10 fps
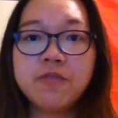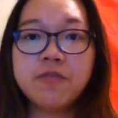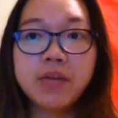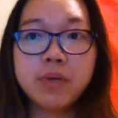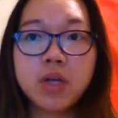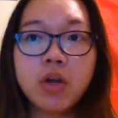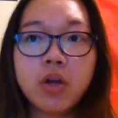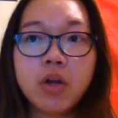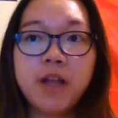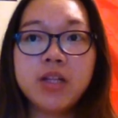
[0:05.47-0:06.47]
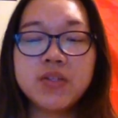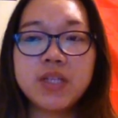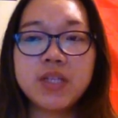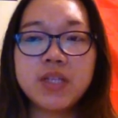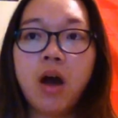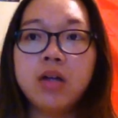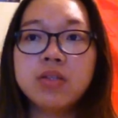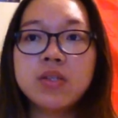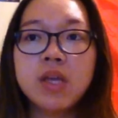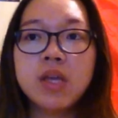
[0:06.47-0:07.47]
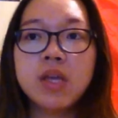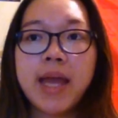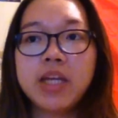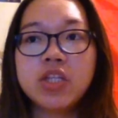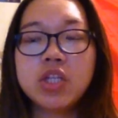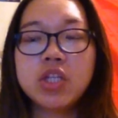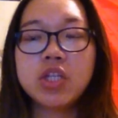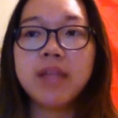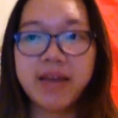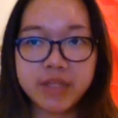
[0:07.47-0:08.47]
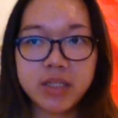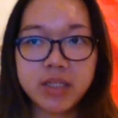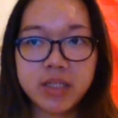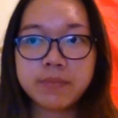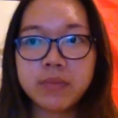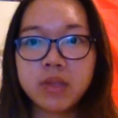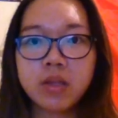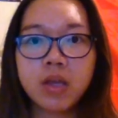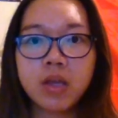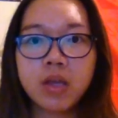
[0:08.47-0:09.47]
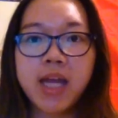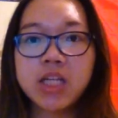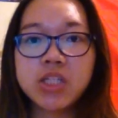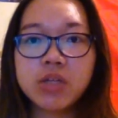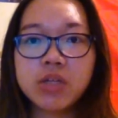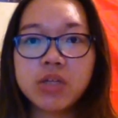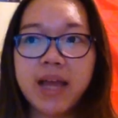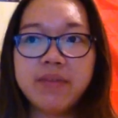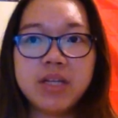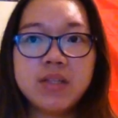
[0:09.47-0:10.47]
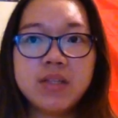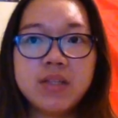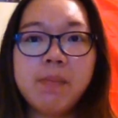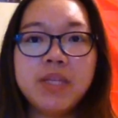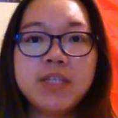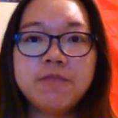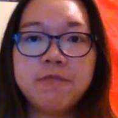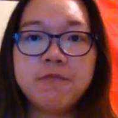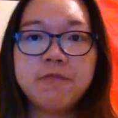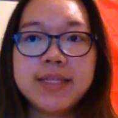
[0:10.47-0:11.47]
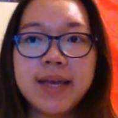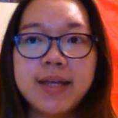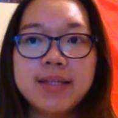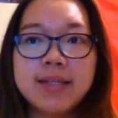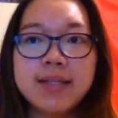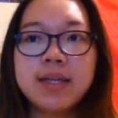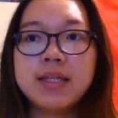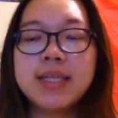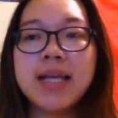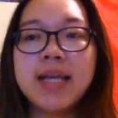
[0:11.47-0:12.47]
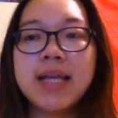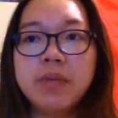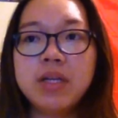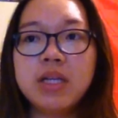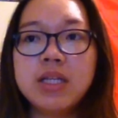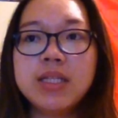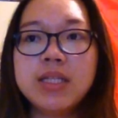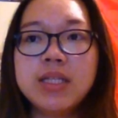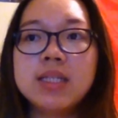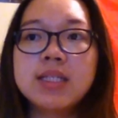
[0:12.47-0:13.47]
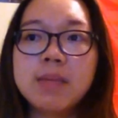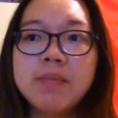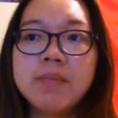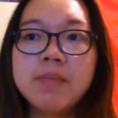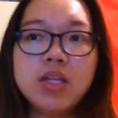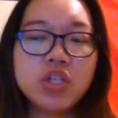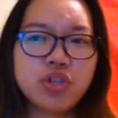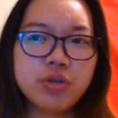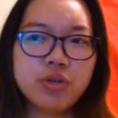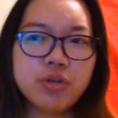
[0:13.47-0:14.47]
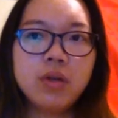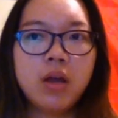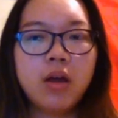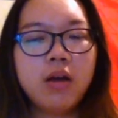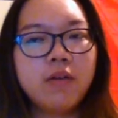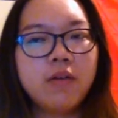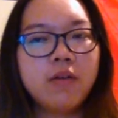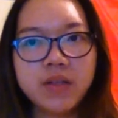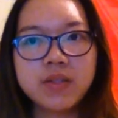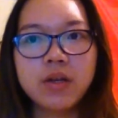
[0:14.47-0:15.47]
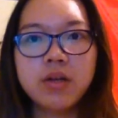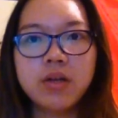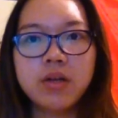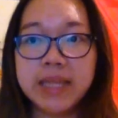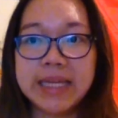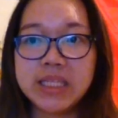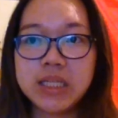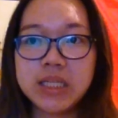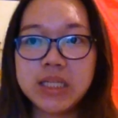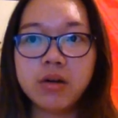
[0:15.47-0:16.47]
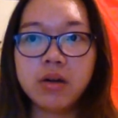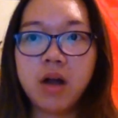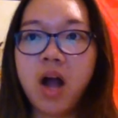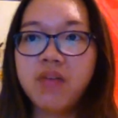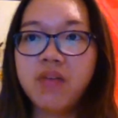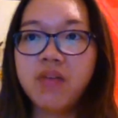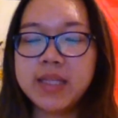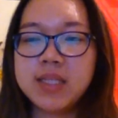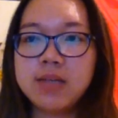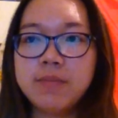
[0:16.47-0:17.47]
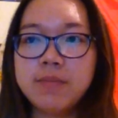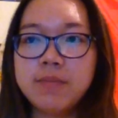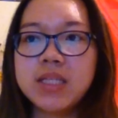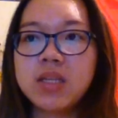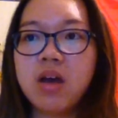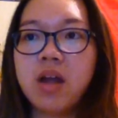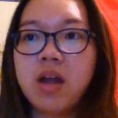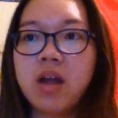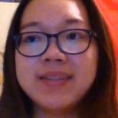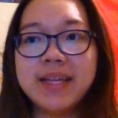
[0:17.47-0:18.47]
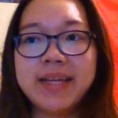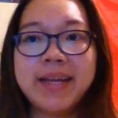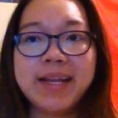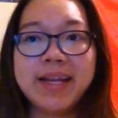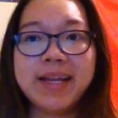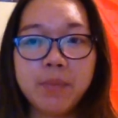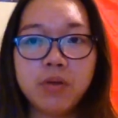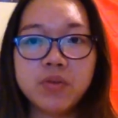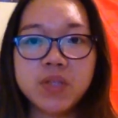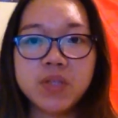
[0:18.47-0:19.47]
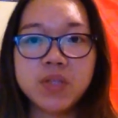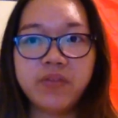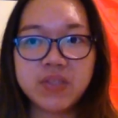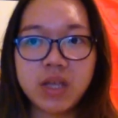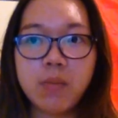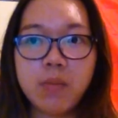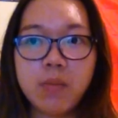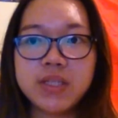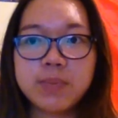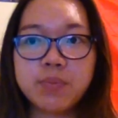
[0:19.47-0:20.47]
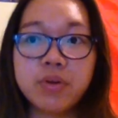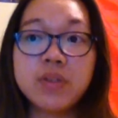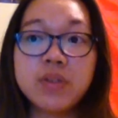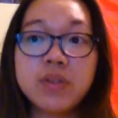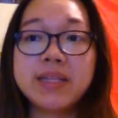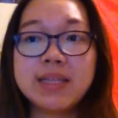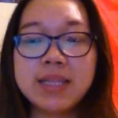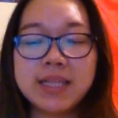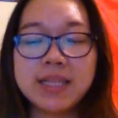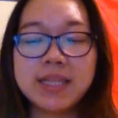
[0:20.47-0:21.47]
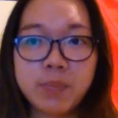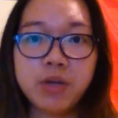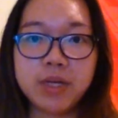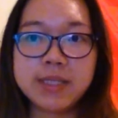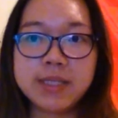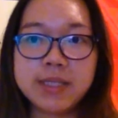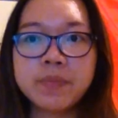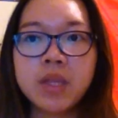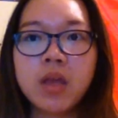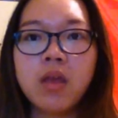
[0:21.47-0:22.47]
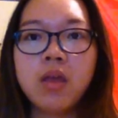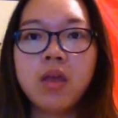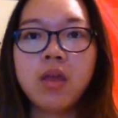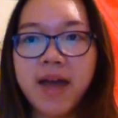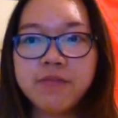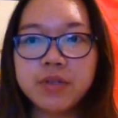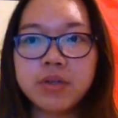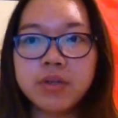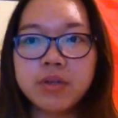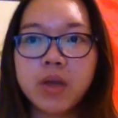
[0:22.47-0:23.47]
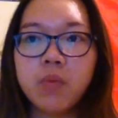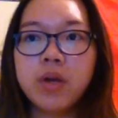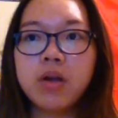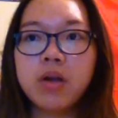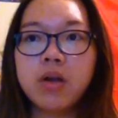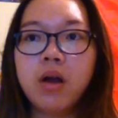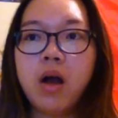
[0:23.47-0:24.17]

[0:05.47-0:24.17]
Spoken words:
rhetorical fallacy called anecdotal evidence. Anecdotal evidence can be defined as a testimony that something is true, false, related, or unrelated based on isolated examples of someone's personal experience. However, where